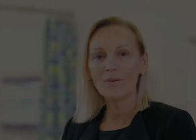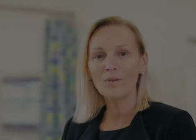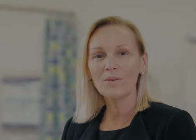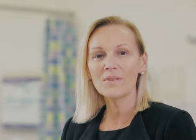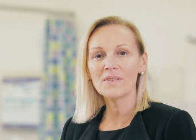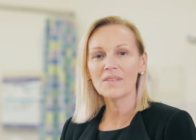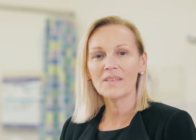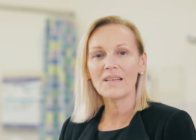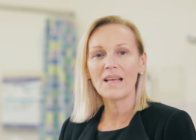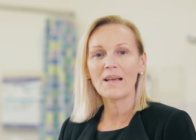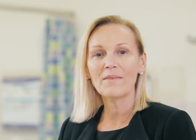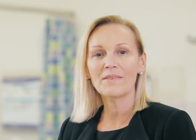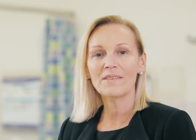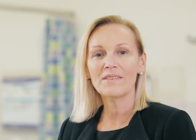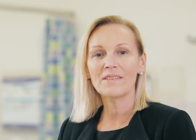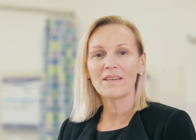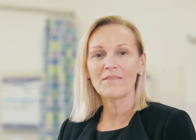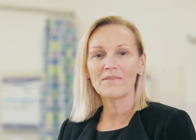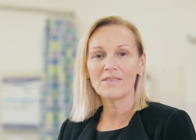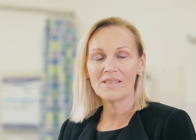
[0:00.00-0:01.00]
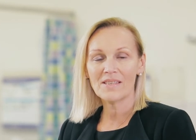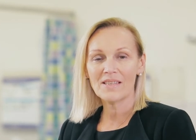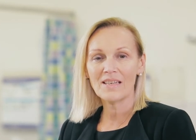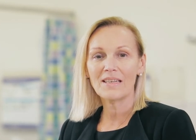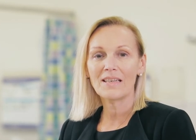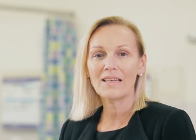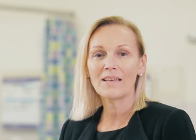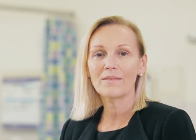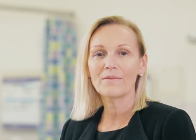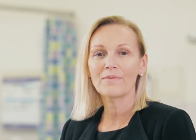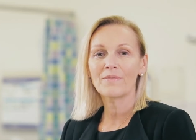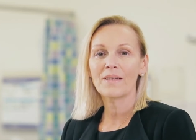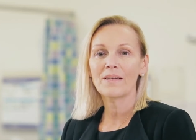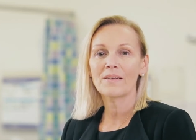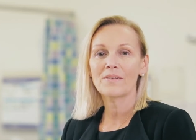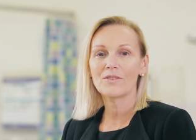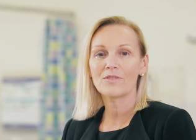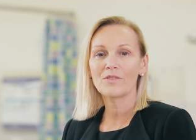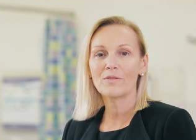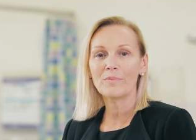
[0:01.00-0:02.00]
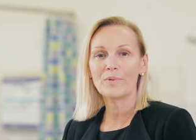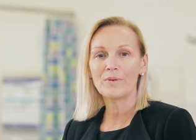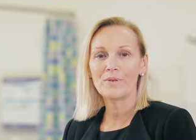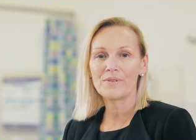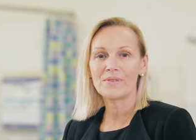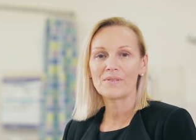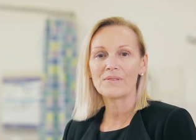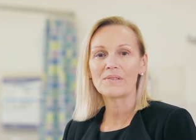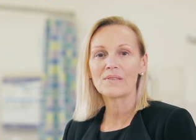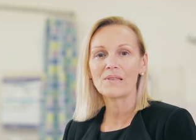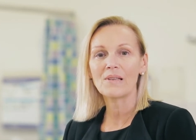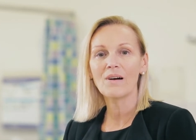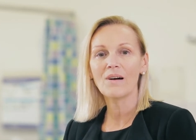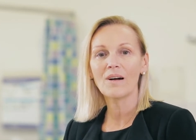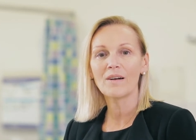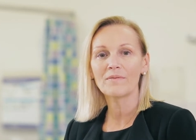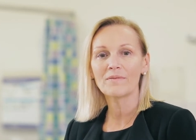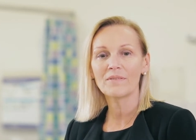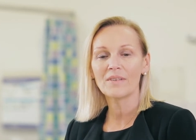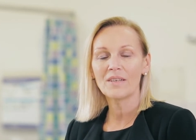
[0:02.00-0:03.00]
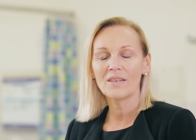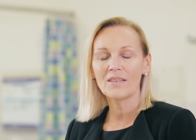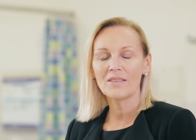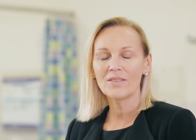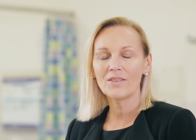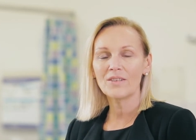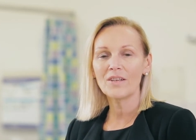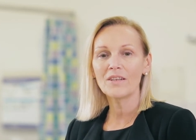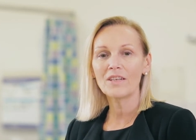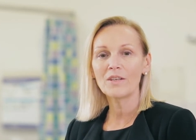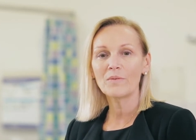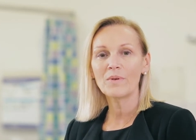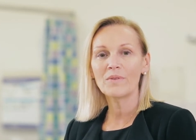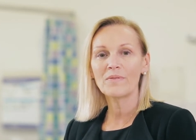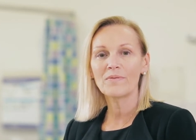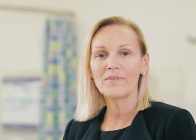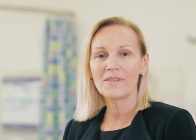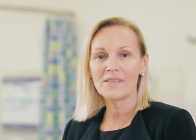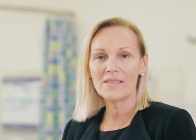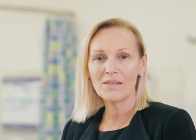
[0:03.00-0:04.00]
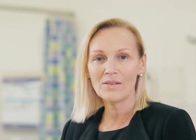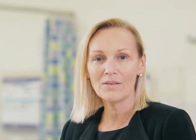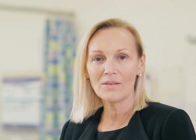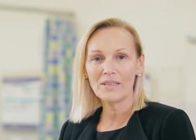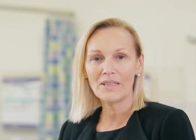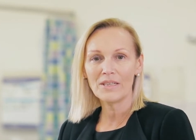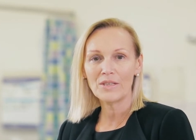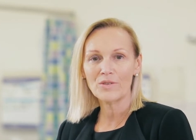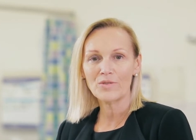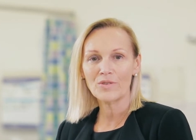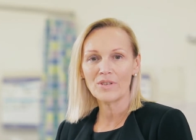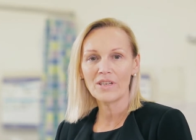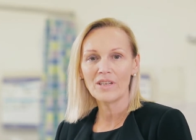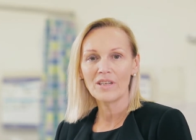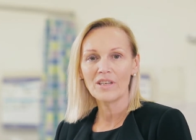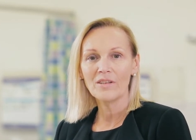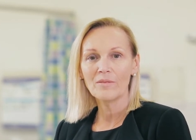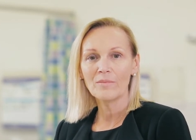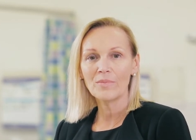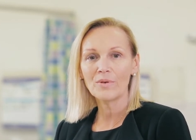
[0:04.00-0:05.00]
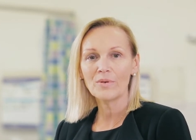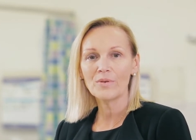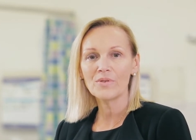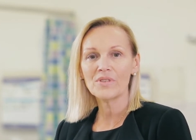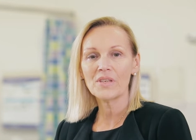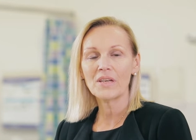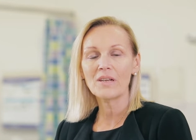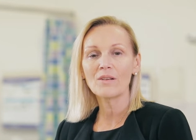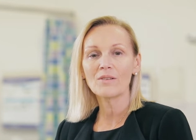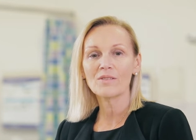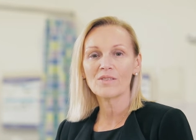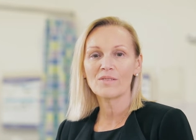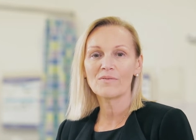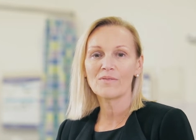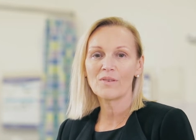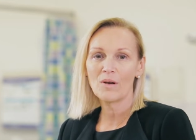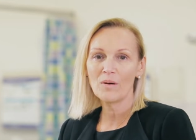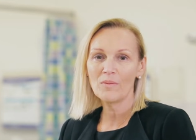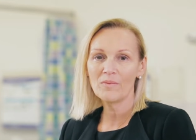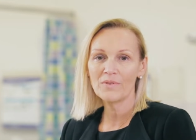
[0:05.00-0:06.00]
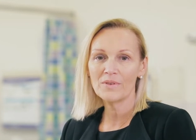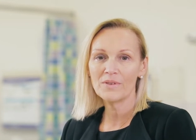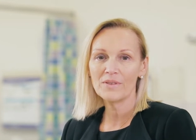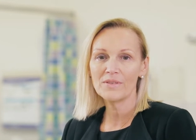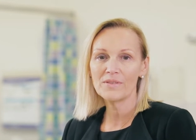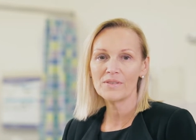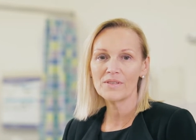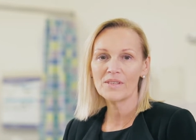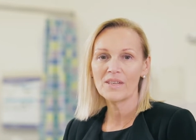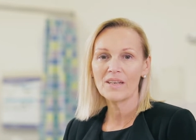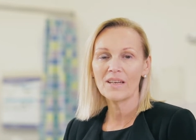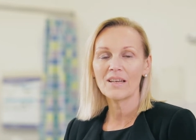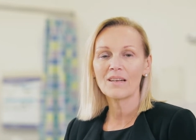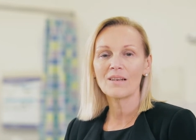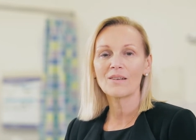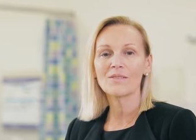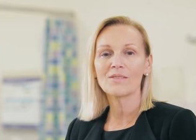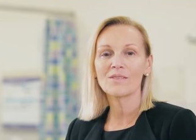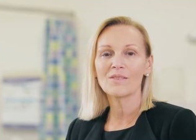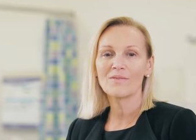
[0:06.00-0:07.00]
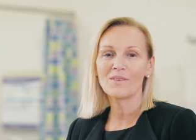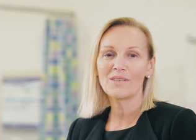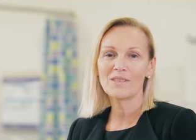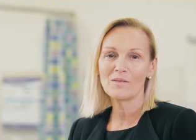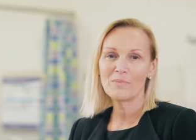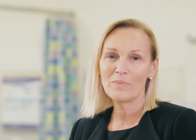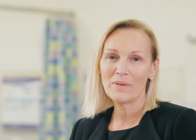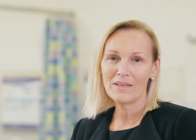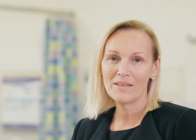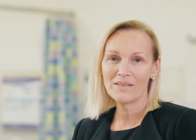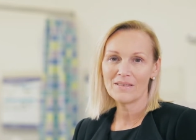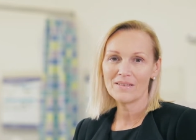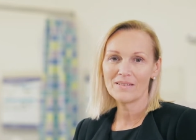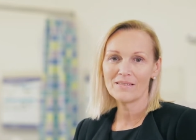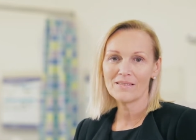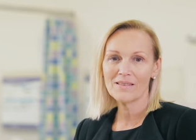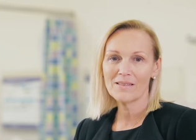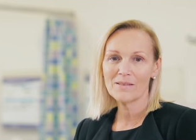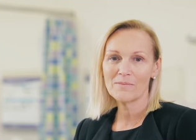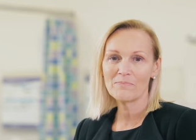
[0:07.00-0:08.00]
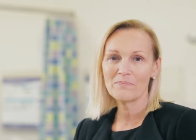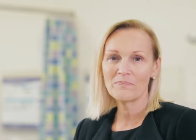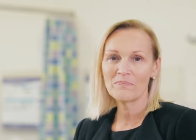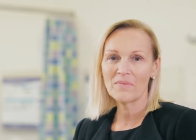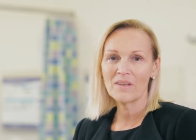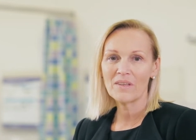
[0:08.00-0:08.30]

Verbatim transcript: Falls can have a devastating effect on a person's life, not only with physical injury, but also loss of confidence and loss of independence.